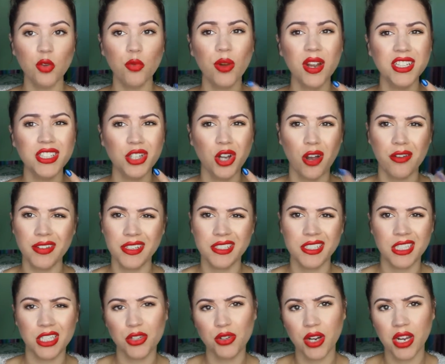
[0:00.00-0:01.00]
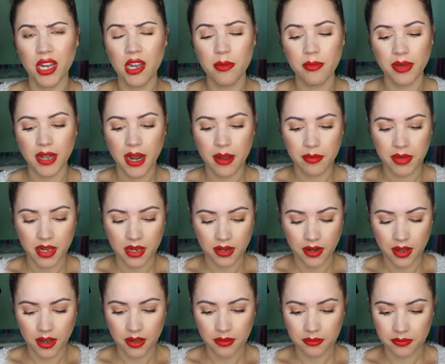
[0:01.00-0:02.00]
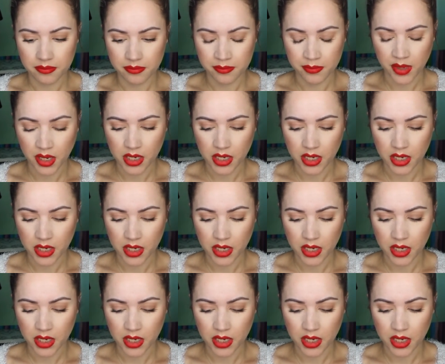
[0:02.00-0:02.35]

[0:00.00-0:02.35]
Reds are obviously great, but I mean, um,